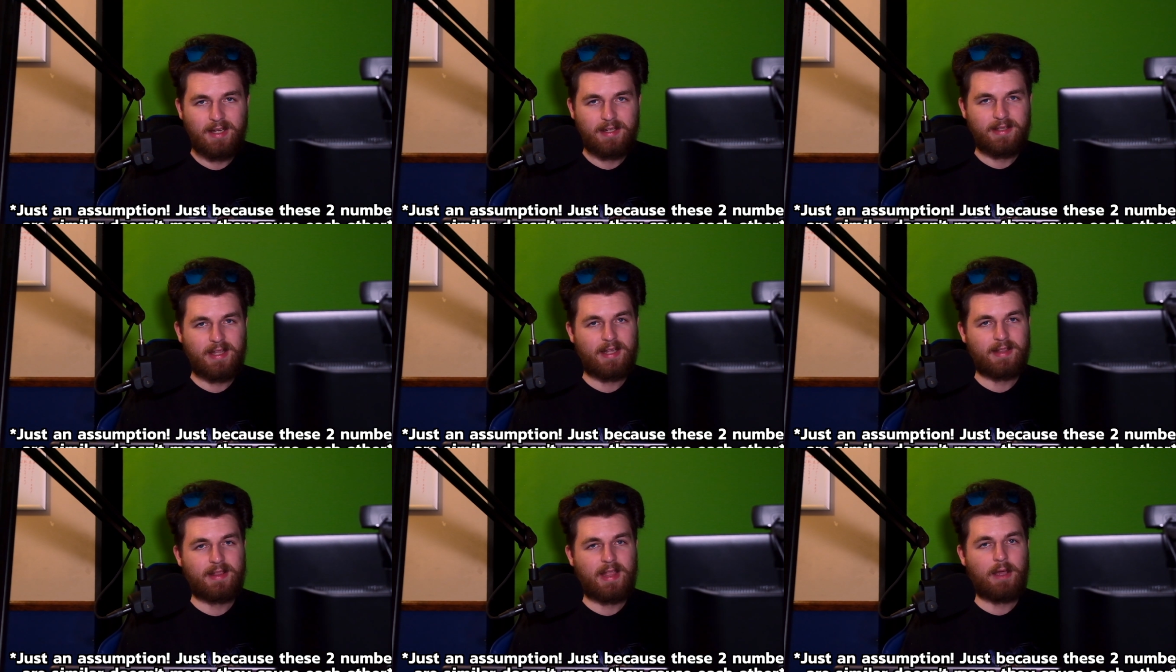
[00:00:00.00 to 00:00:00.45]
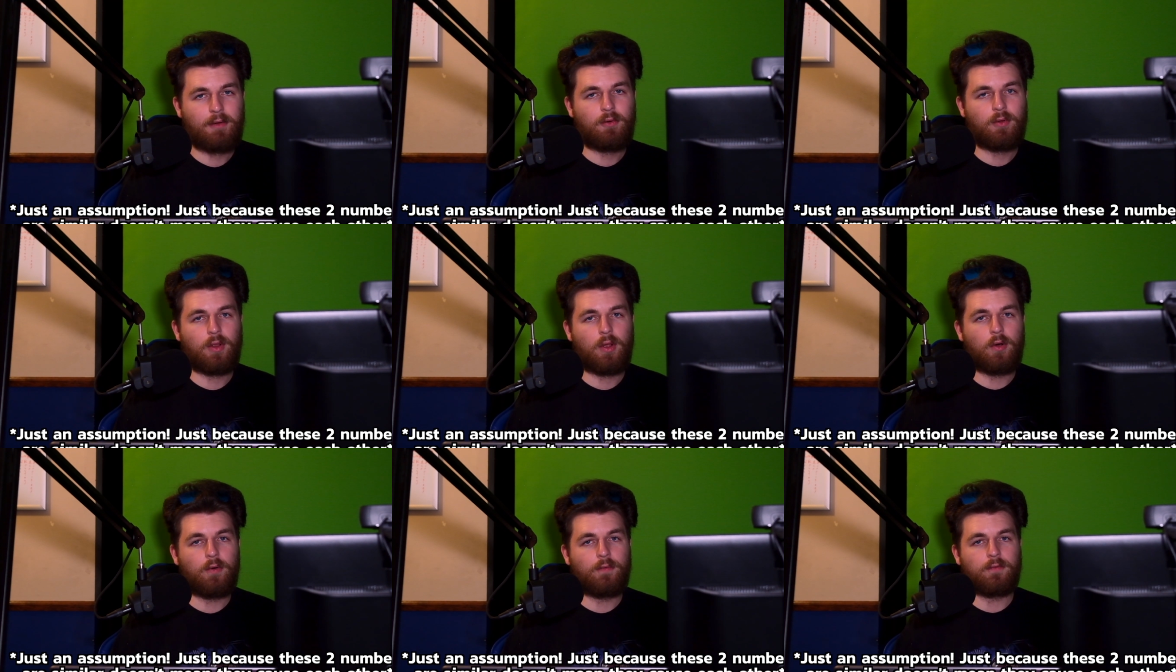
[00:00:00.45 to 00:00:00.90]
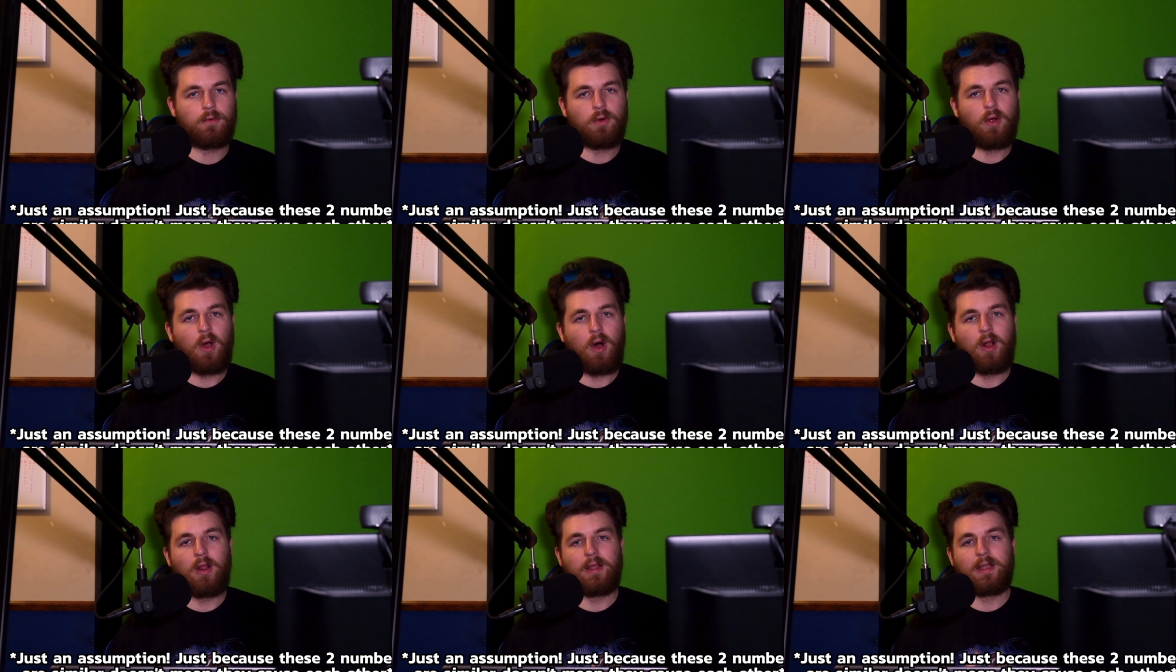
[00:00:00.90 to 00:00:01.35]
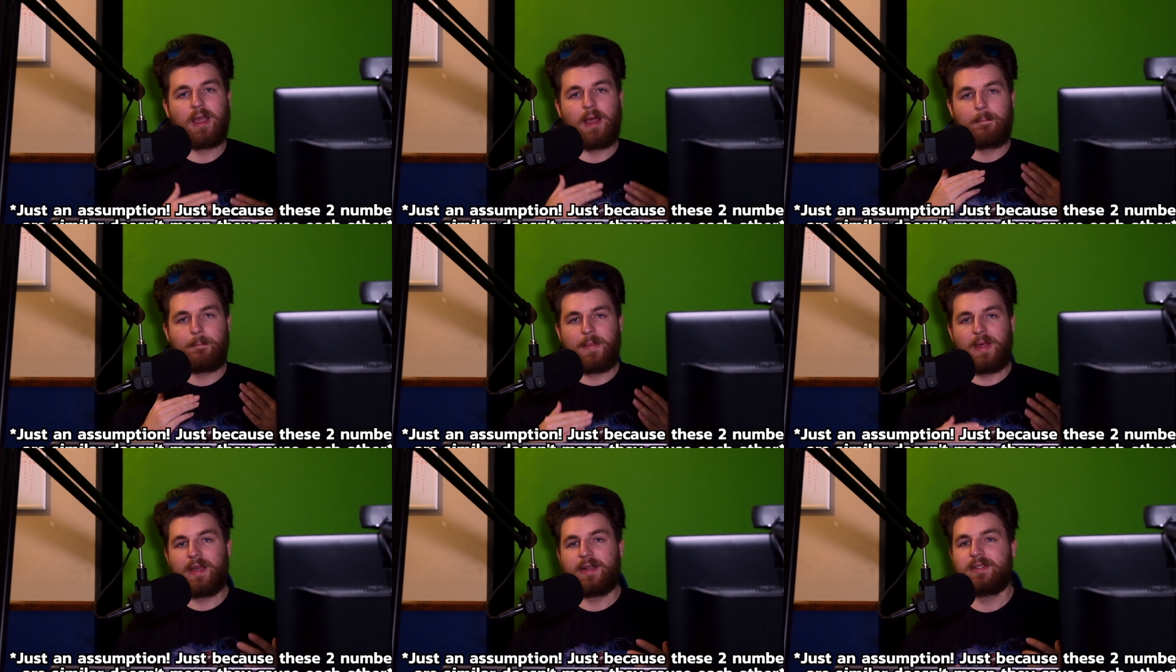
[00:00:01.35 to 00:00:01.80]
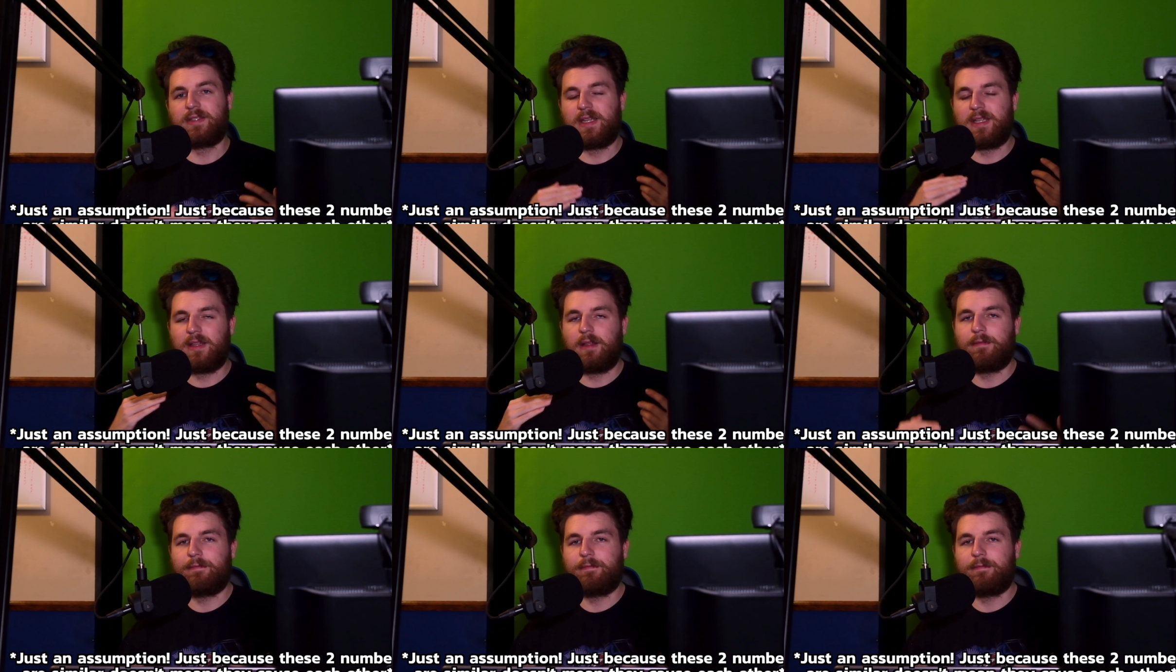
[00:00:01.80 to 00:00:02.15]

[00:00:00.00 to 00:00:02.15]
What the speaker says: that they will overall get picked in the